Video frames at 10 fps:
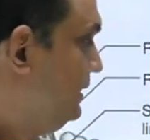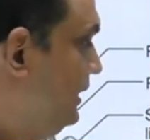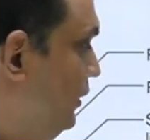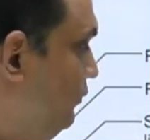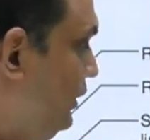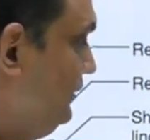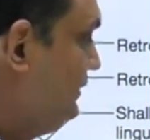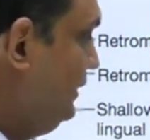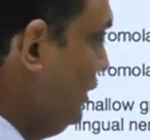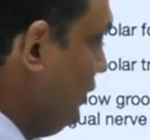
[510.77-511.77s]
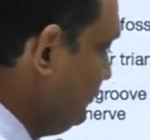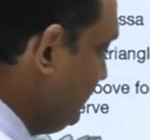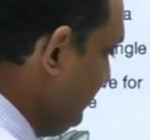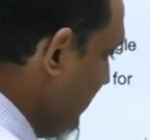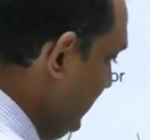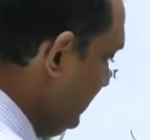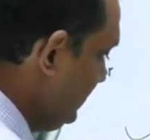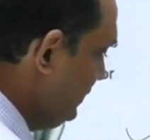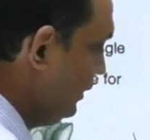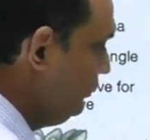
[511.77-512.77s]
Now what is the nerve supply?
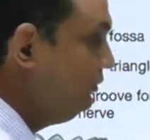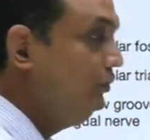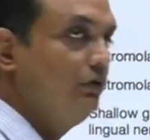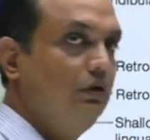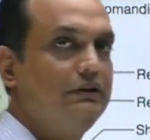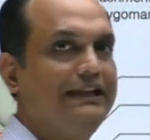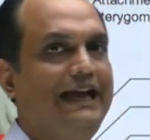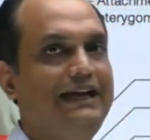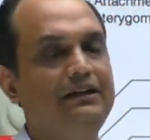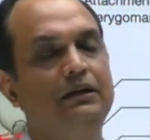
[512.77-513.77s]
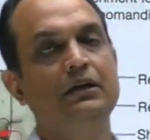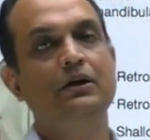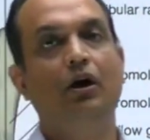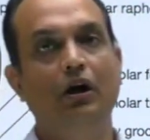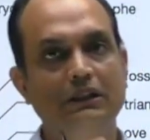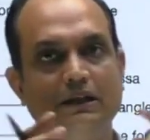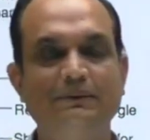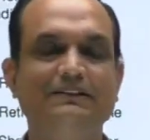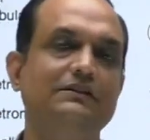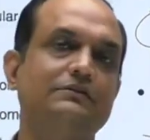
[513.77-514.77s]
Now you know that all the
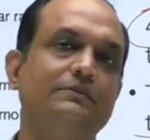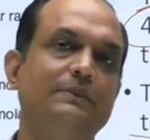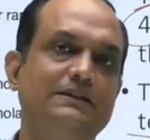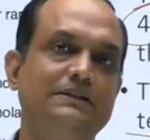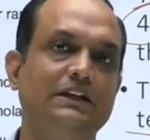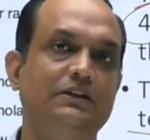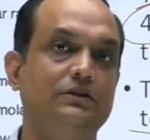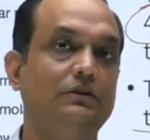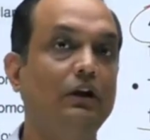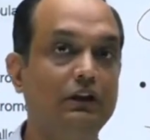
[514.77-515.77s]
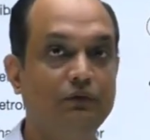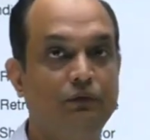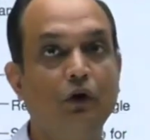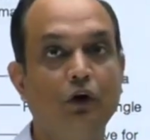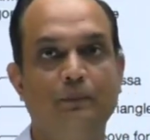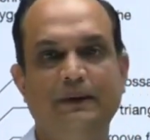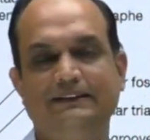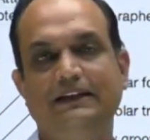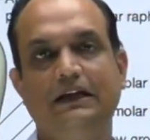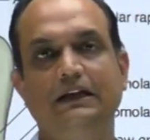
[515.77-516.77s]
muscles of mastication, all the four
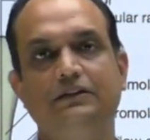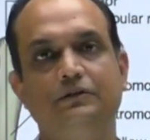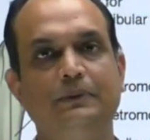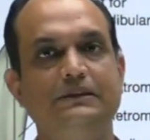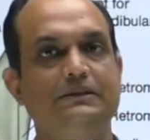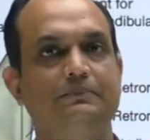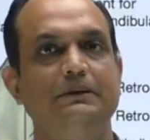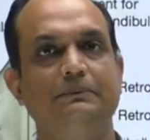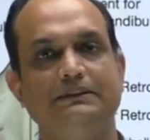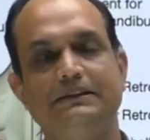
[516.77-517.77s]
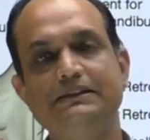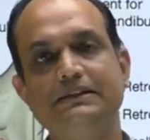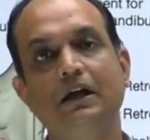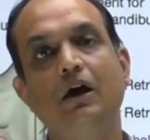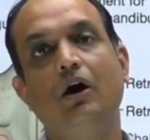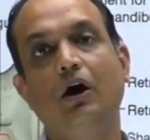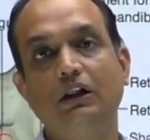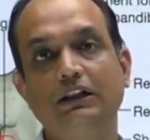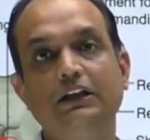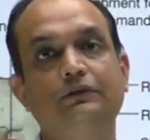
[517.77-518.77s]
basically the principal muscles,
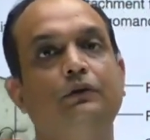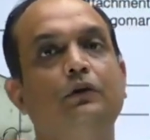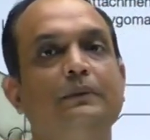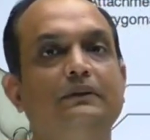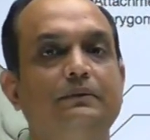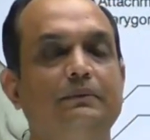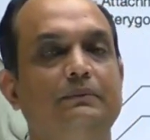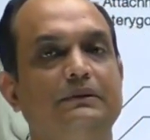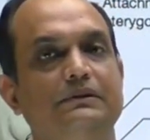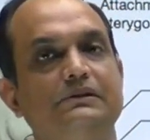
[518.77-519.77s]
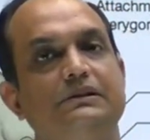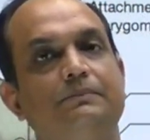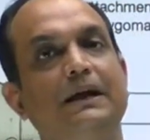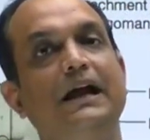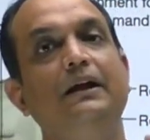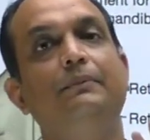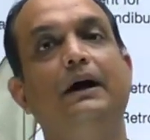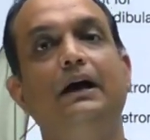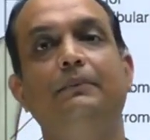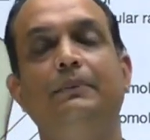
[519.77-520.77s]
all these four principal muscles supplied
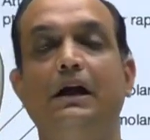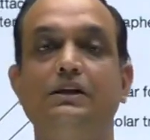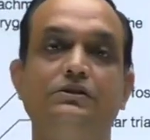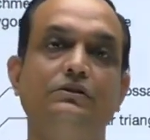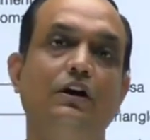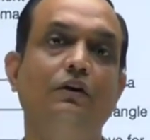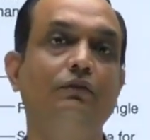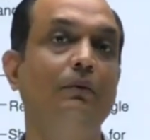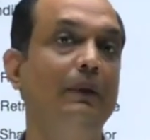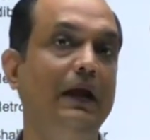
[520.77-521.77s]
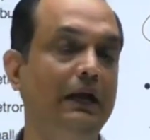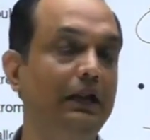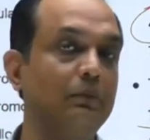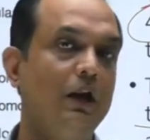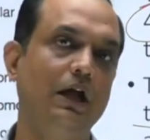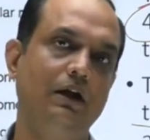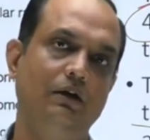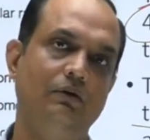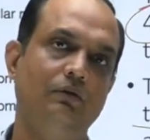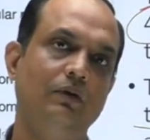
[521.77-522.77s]
by branches of mandibular
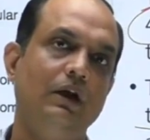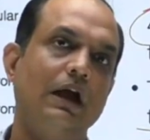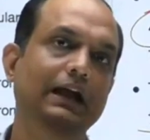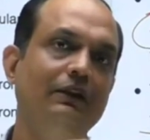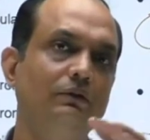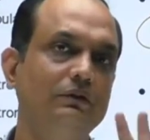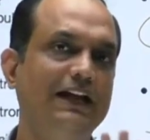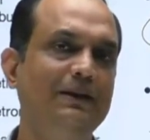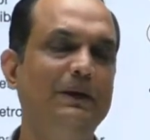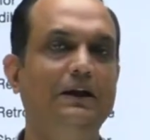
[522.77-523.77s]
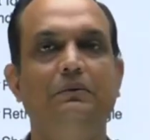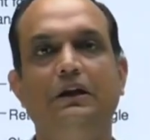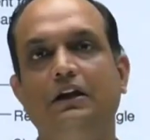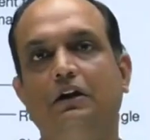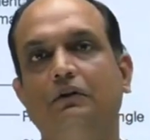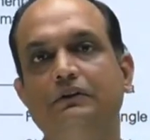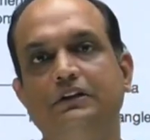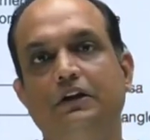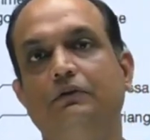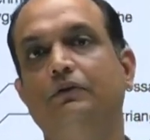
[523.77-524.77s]
nerve. And you know that mandibular nerve
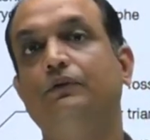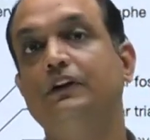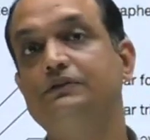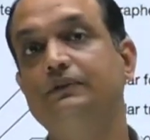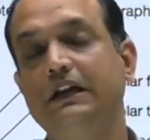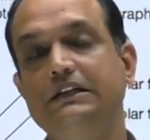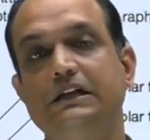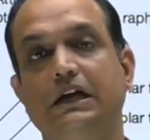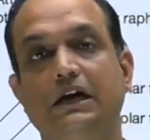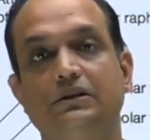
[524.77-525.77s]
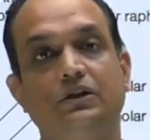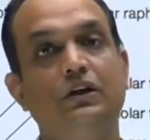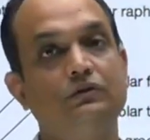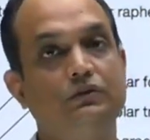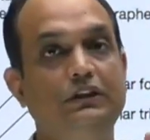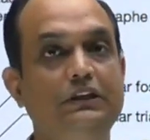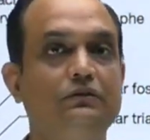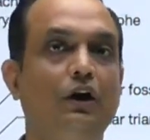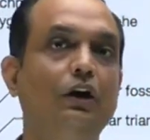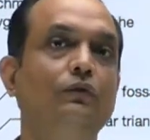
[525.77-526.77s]
is in our first pharyngeal arch. So
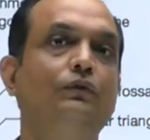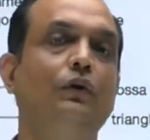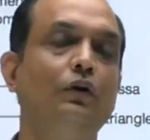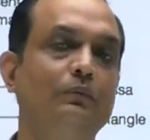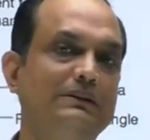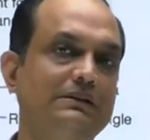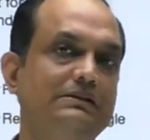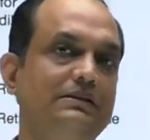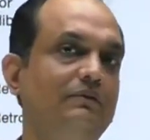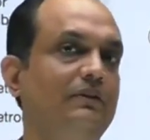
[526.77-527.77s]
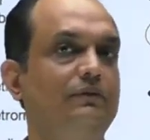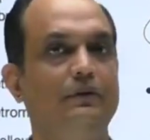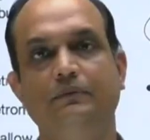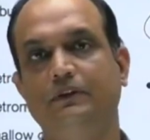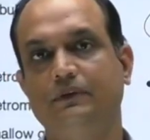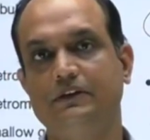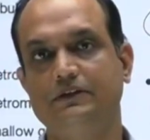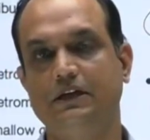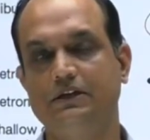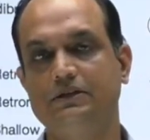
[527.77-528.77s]
these all four muscles develop from the
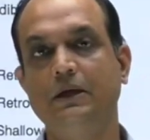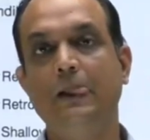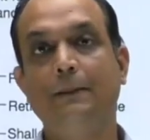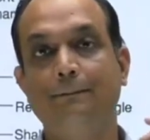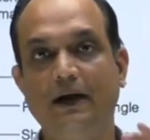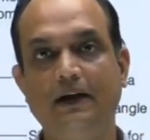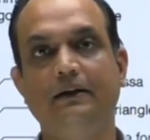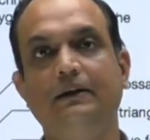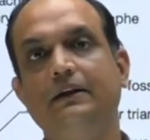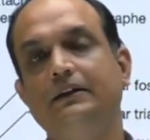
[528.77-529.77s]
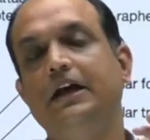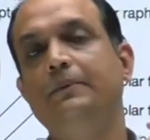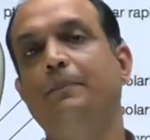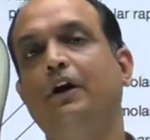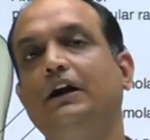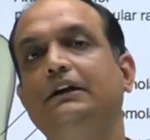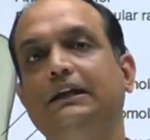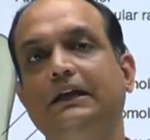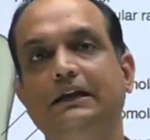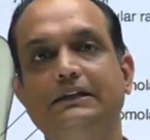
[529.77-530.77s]
first arch. But the important
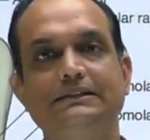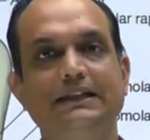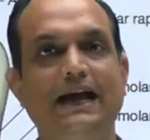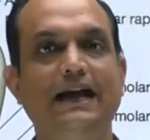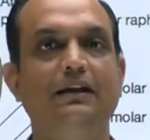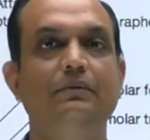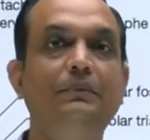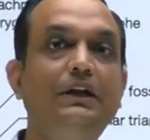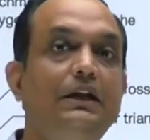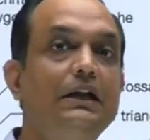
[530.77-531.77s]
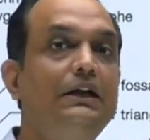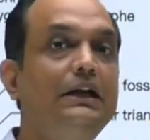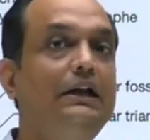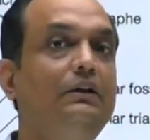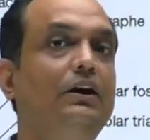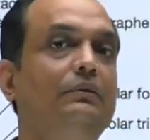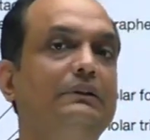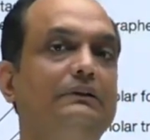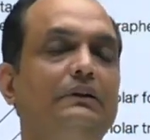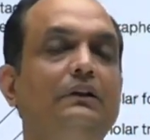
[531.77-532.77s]
thing is that medial pterygoid
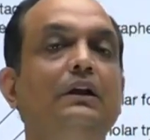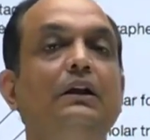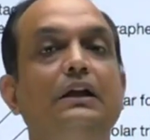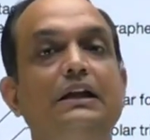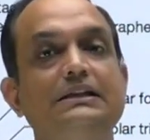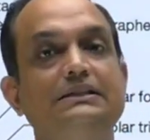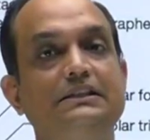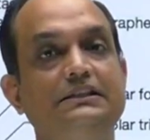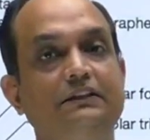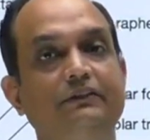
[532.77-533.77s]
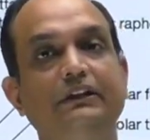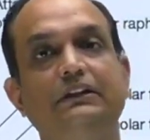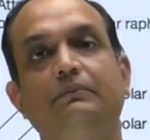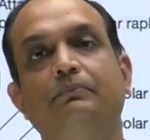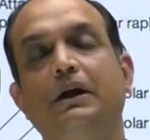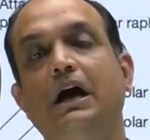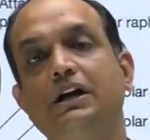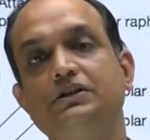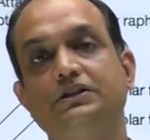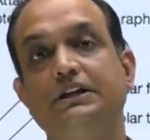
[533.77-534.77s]
muscle is receiving the
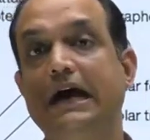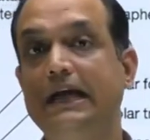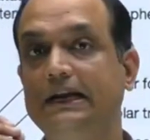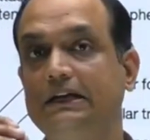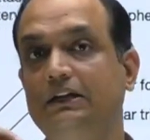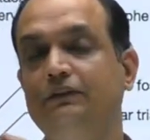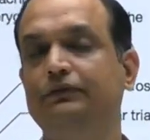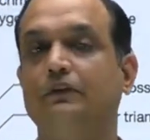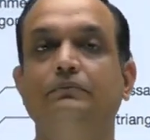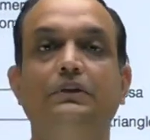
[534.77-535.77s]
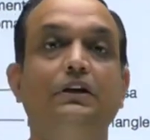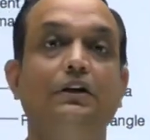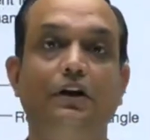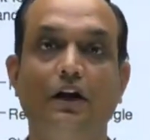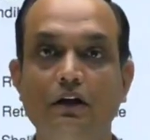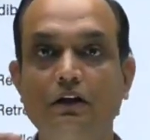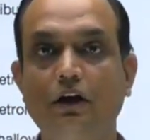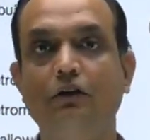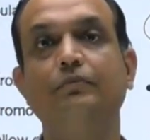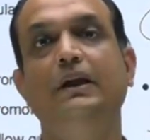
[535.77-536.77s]
branch directly from the
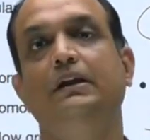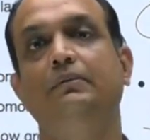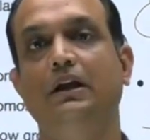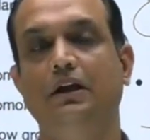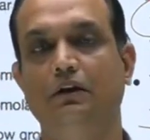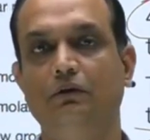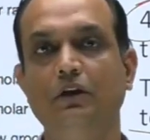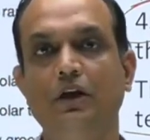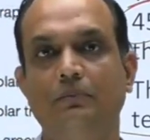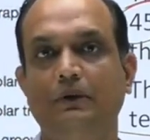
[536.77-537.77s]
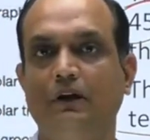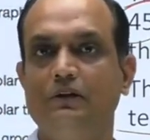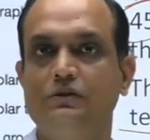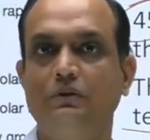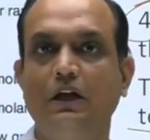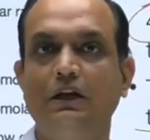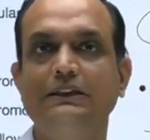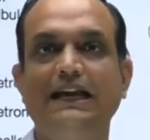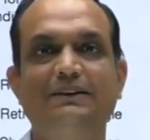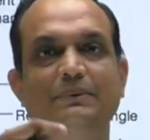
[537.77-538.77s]
trunk of mandibular nerve because you
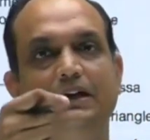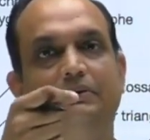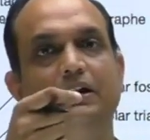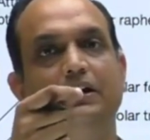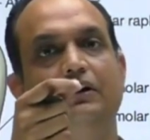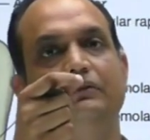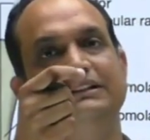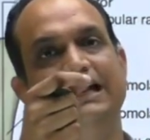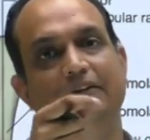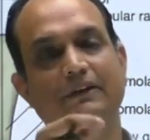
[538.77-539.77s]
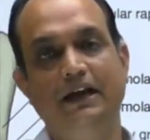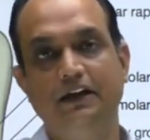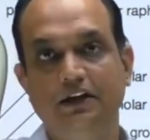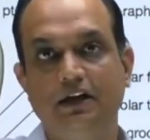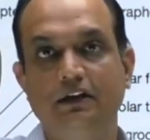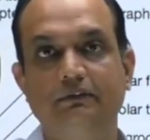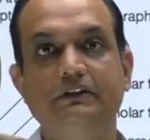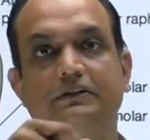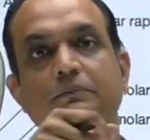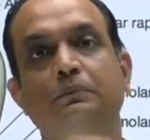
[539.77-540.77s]
learn that mandibular nerve is having anterior
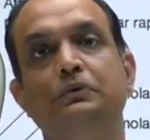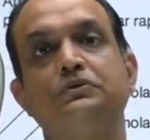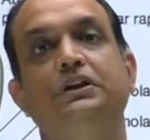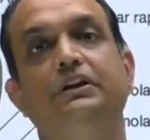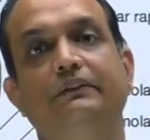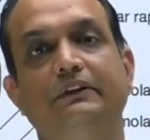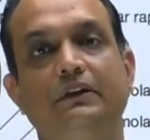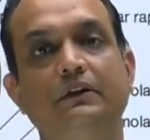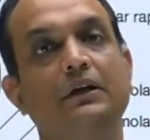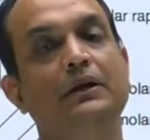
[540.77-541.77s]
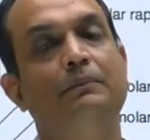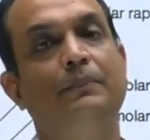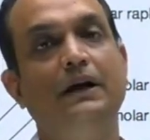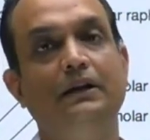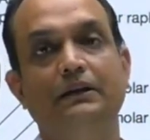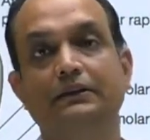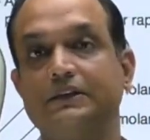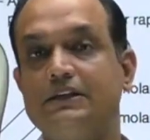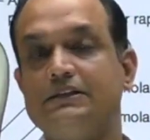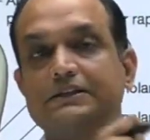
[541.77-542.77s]
division, posterior division but
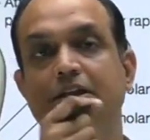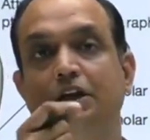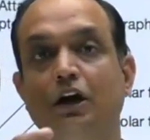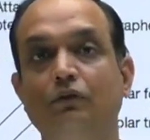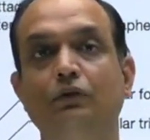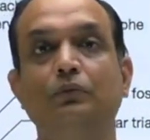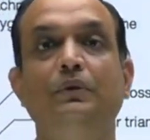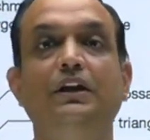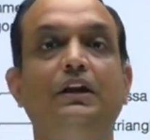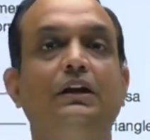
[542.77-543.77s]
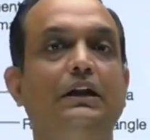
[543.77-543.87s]
this nerve to medial